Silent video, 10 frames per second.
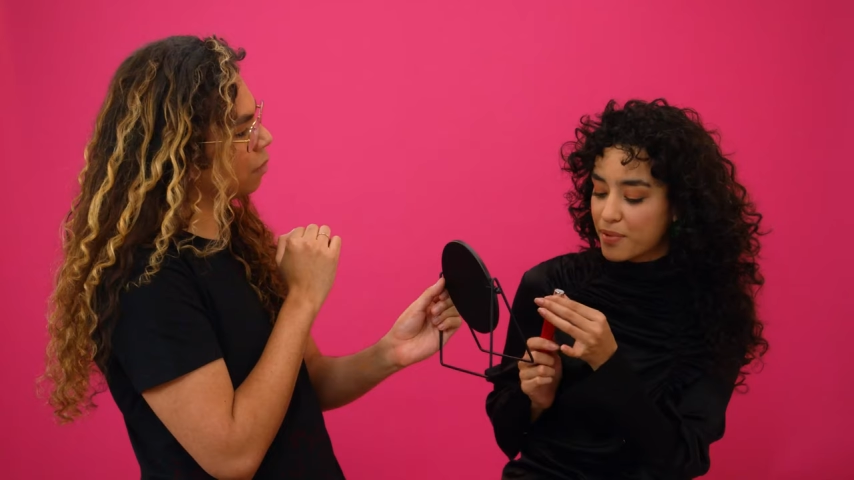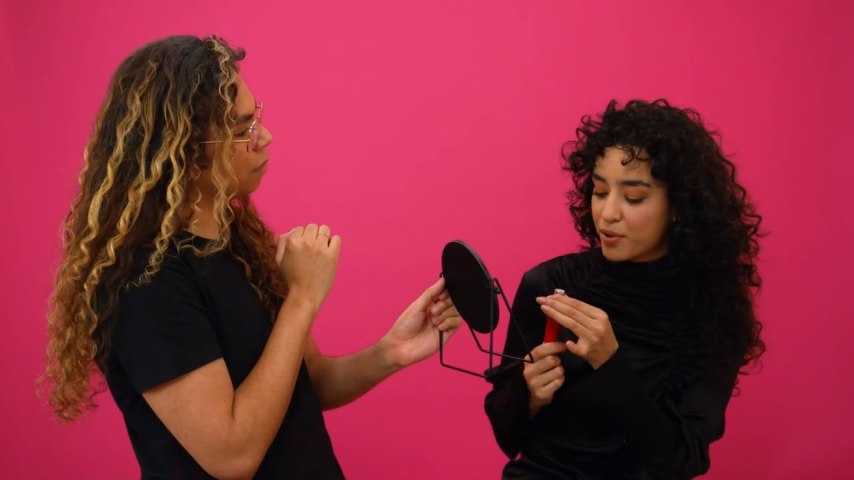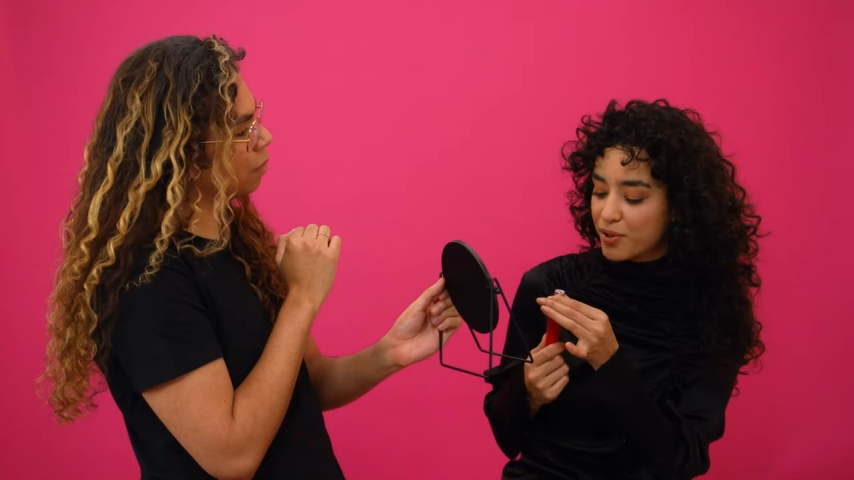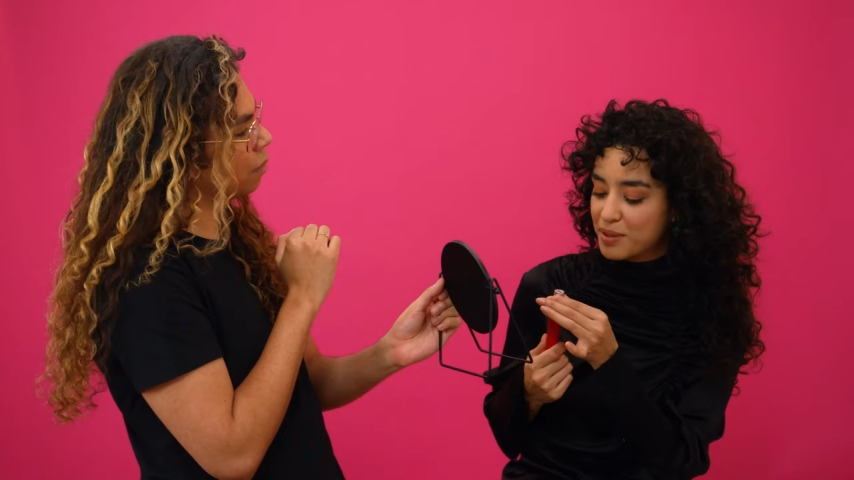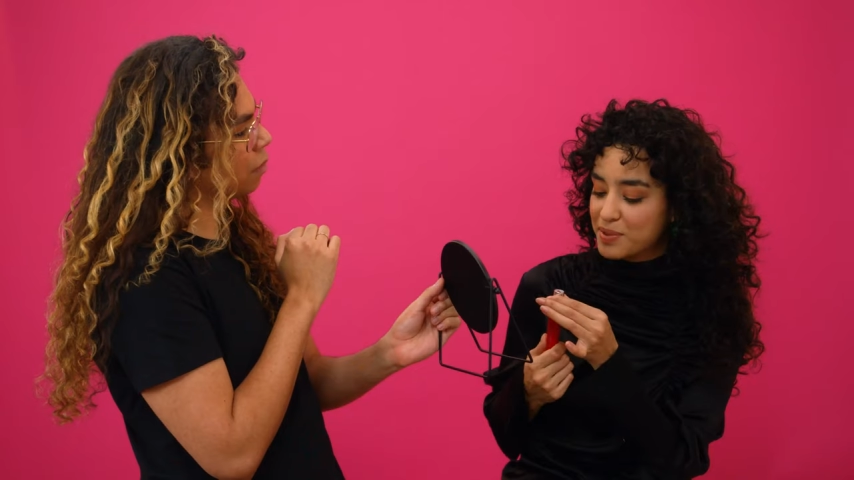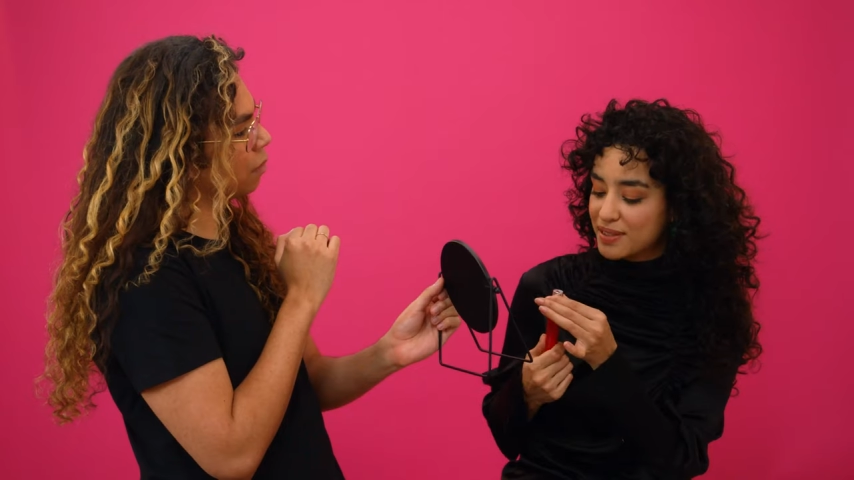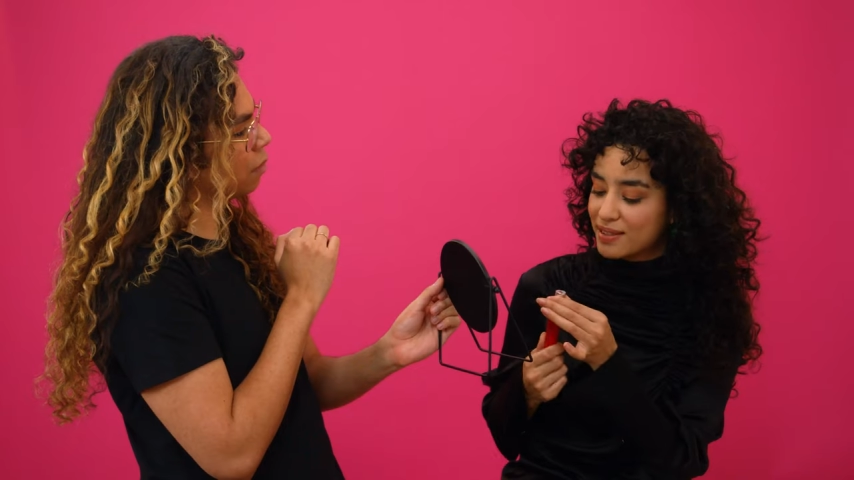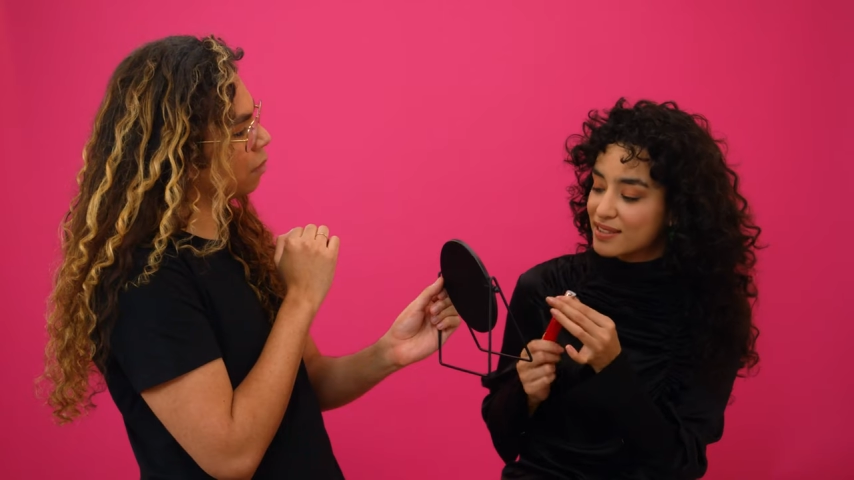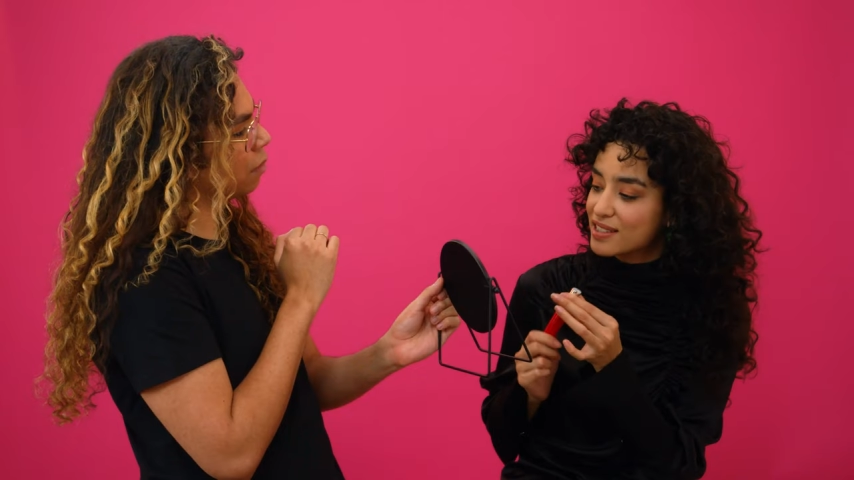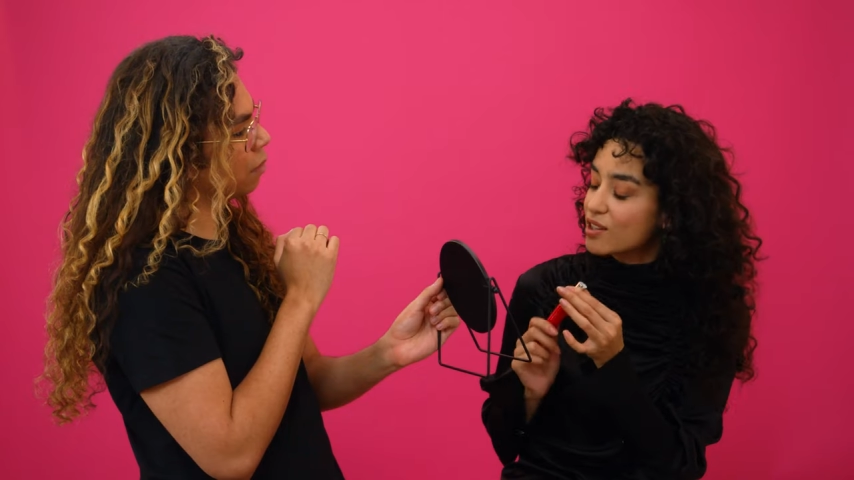uh,
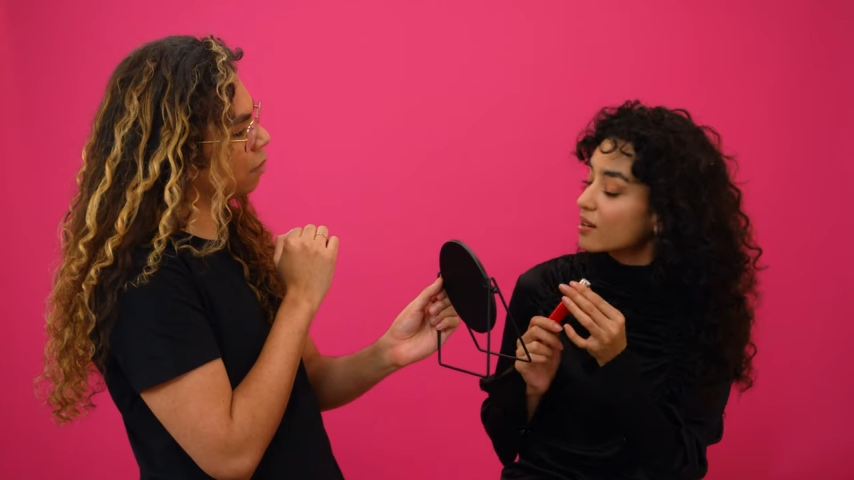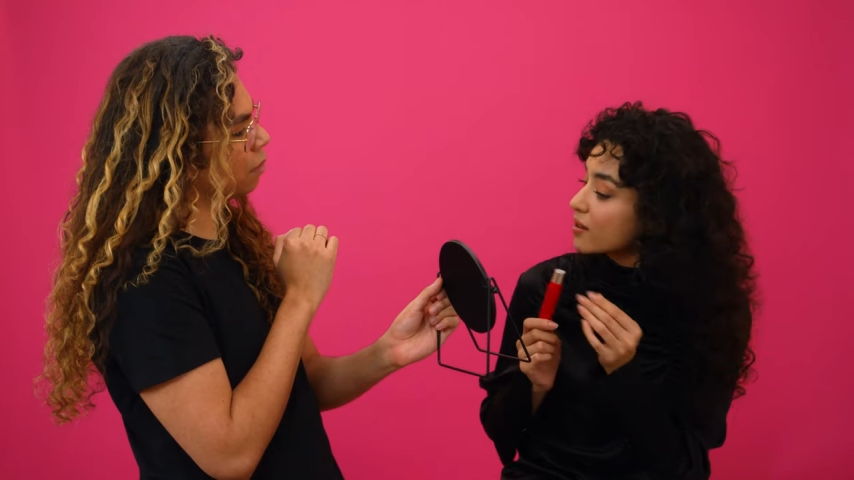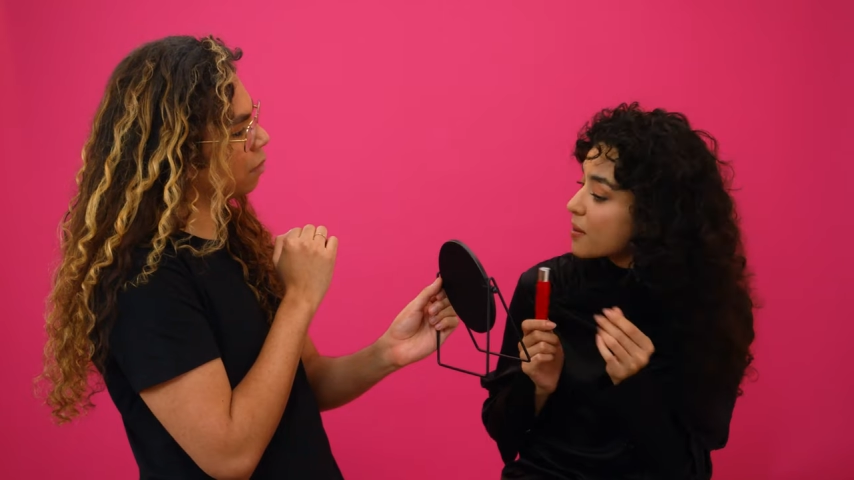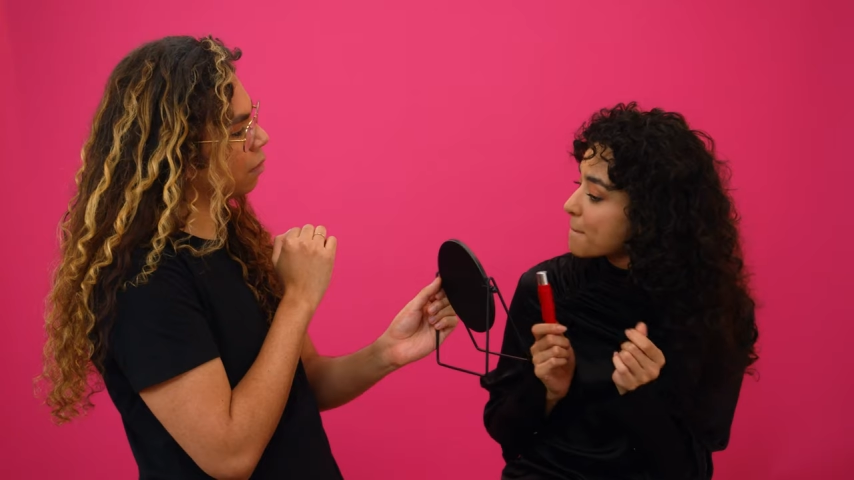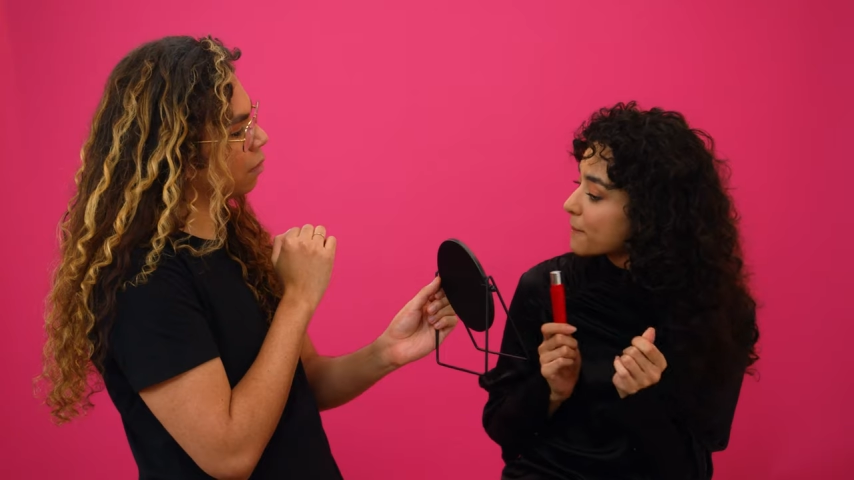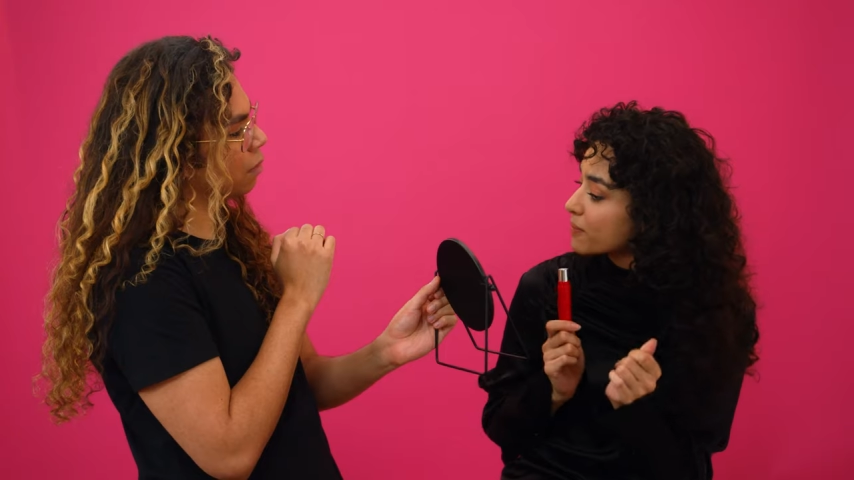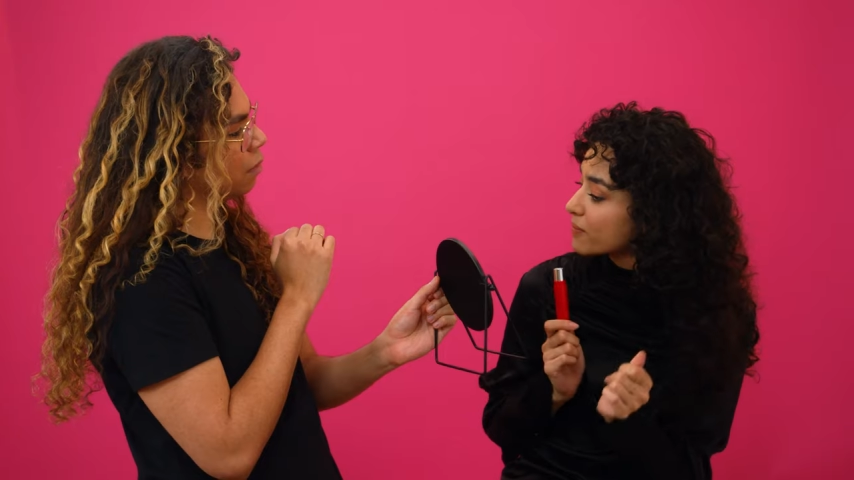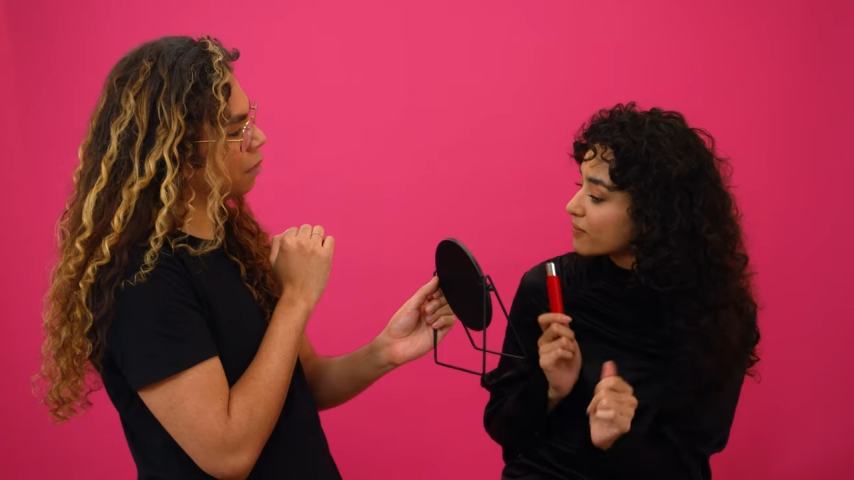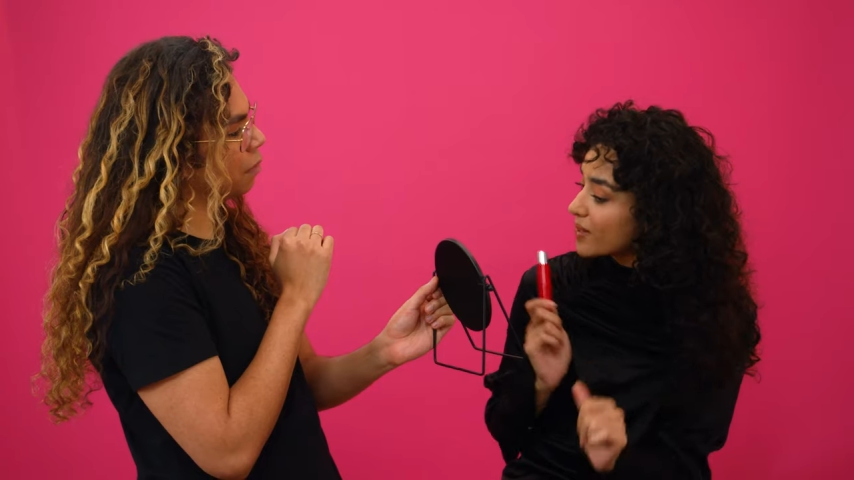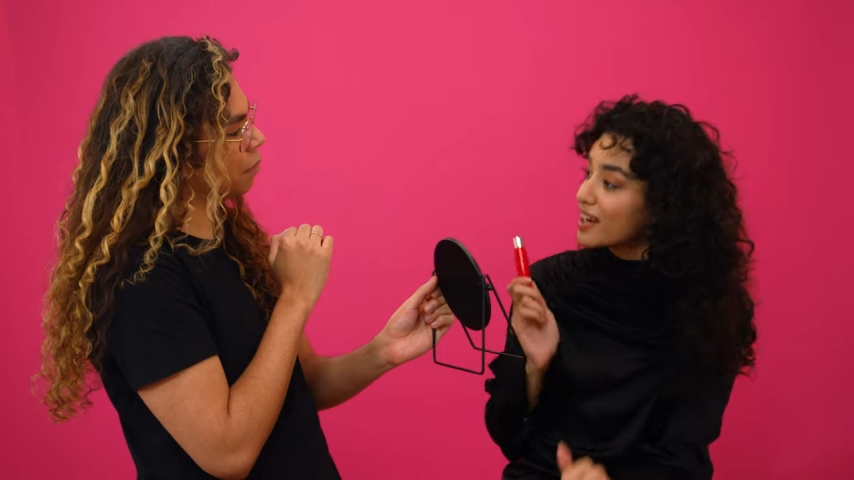lipstick in this color.
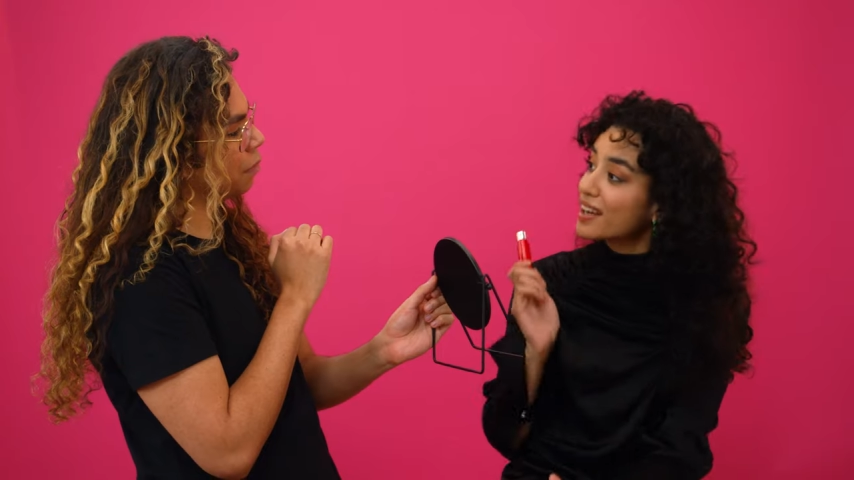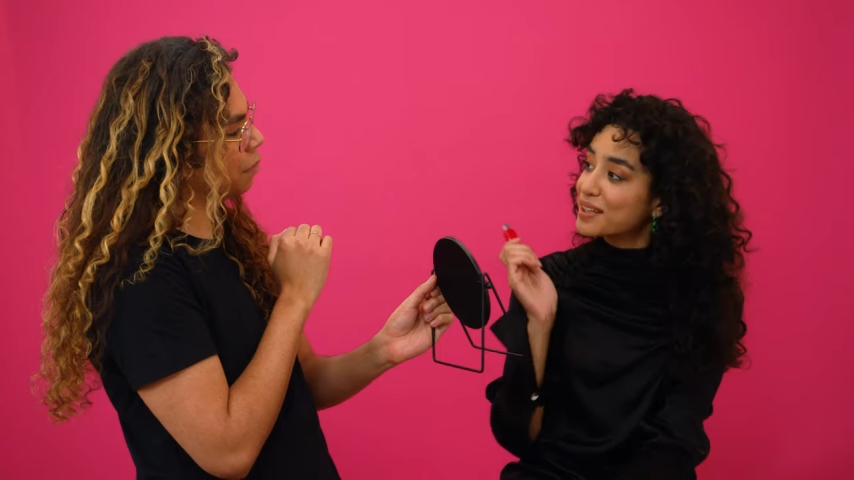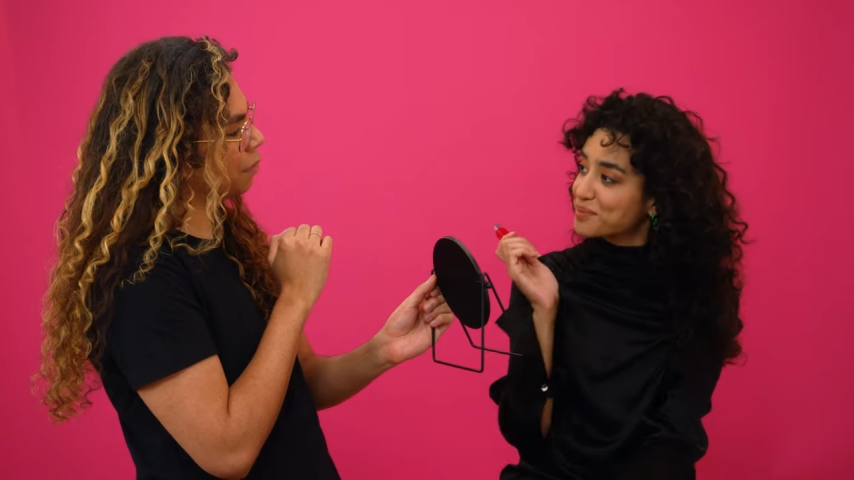I like